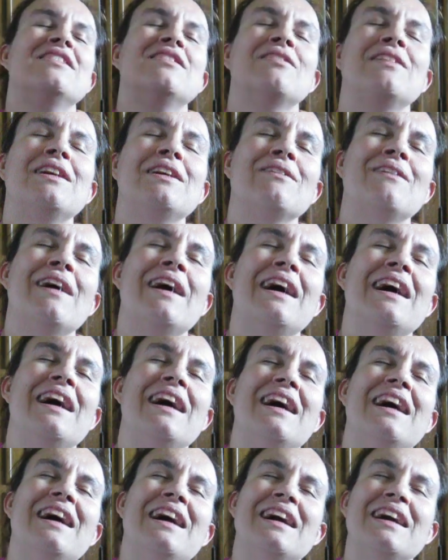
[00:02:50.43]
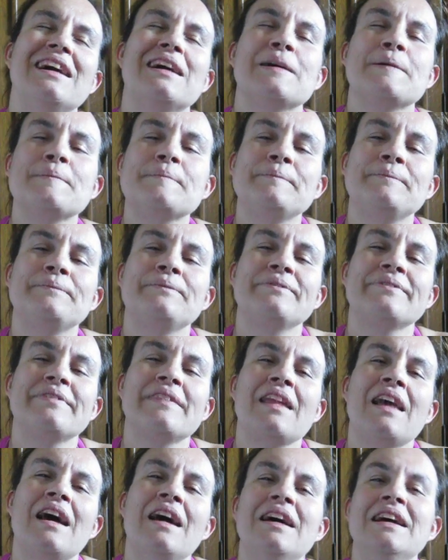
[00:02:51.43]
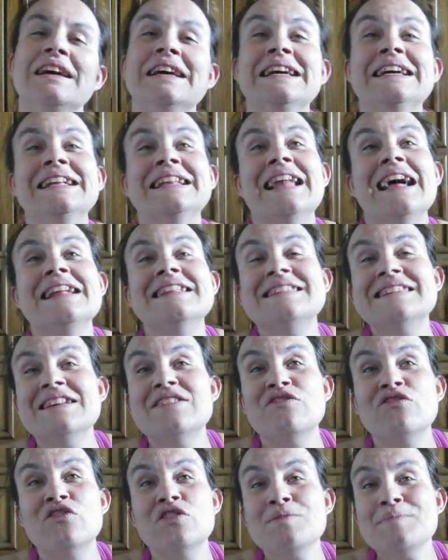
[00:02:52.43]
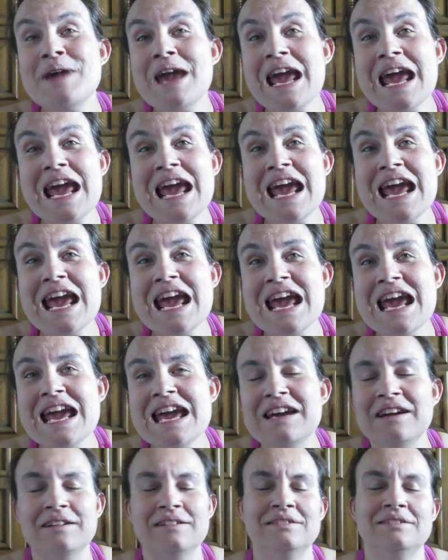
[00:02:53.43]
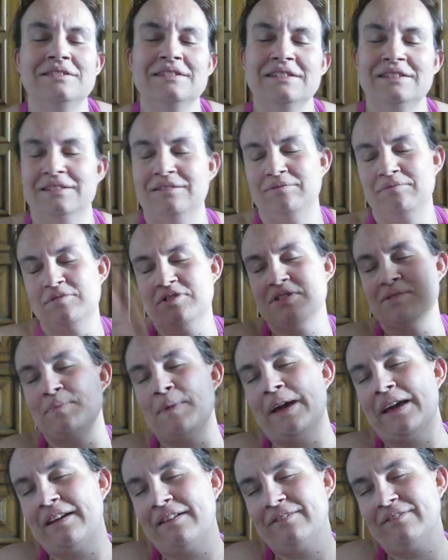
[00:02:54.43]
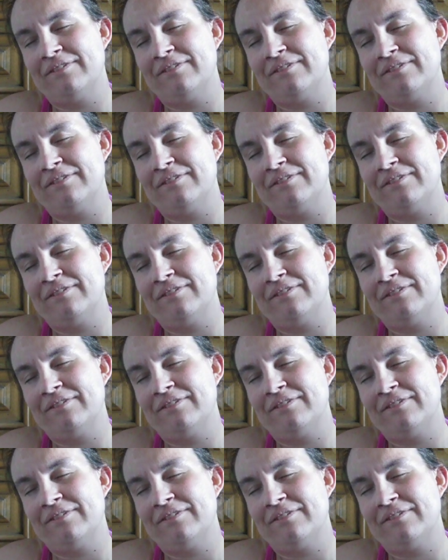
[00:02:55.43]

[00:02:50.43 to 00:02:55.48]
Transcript: so anyway, that's it for me. I'm just me.